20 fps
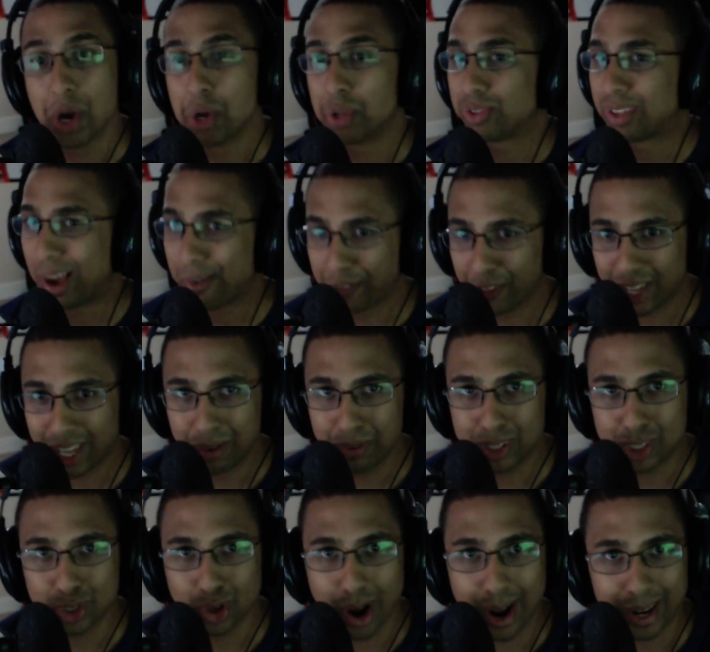Definitely going to be
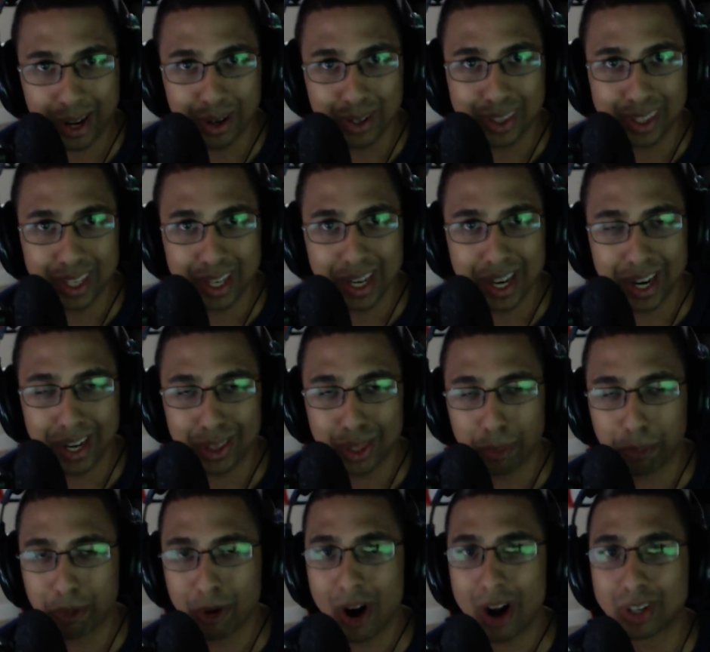trying out the
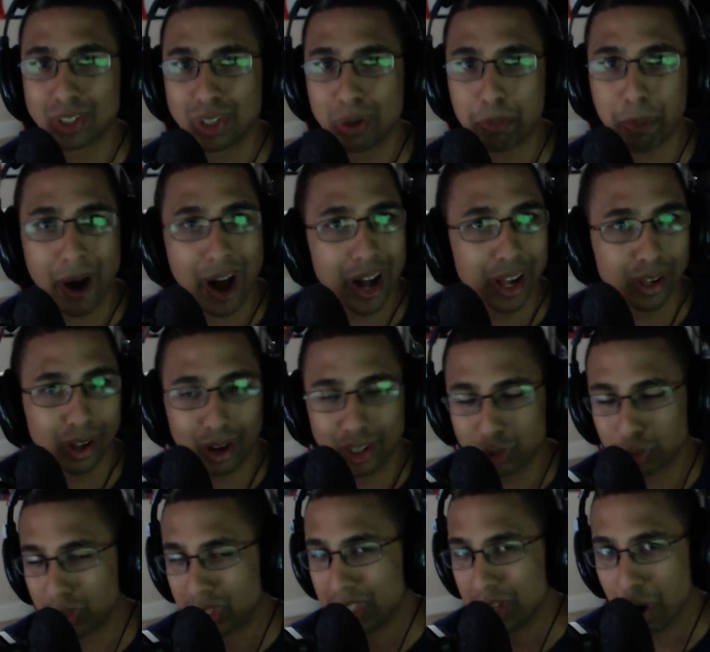proxy pylons
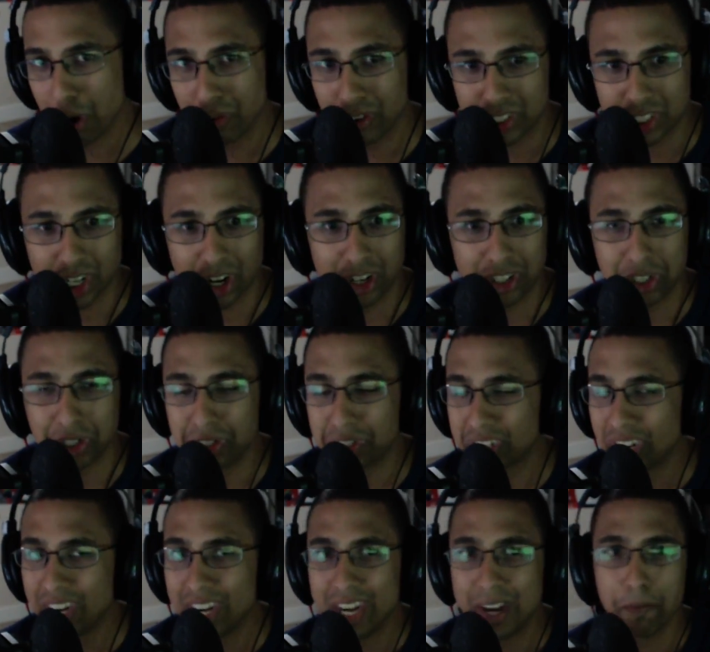with the overcharges
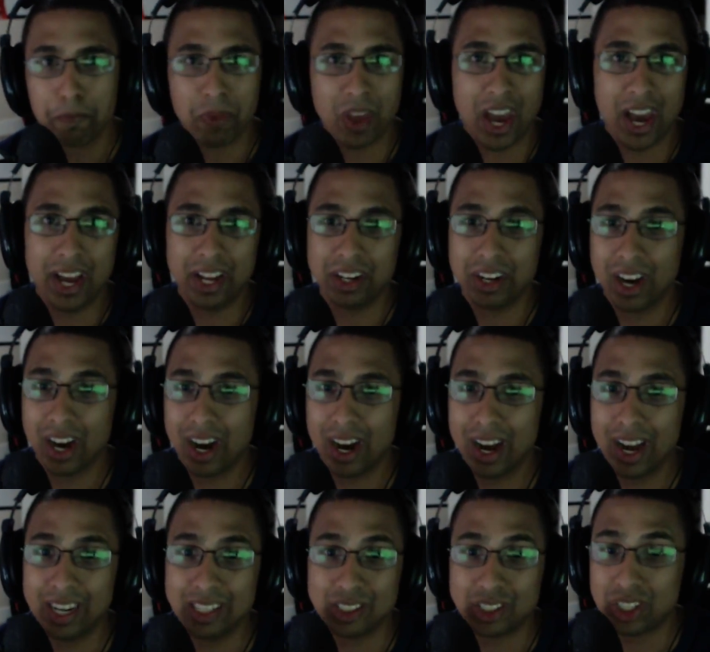
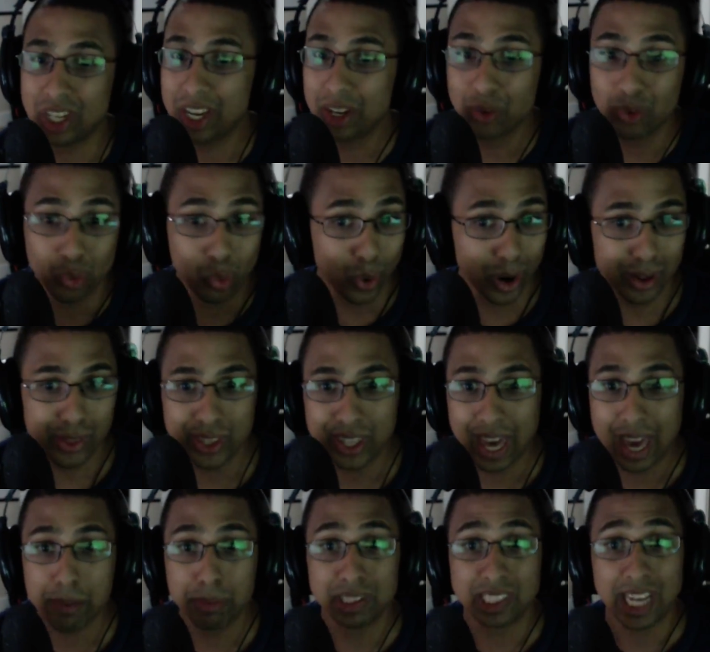and seeing where the
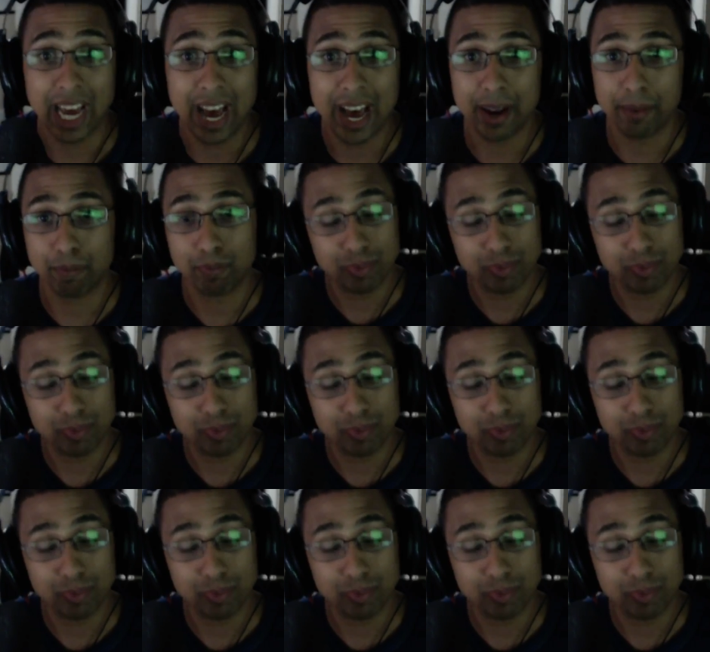game is at.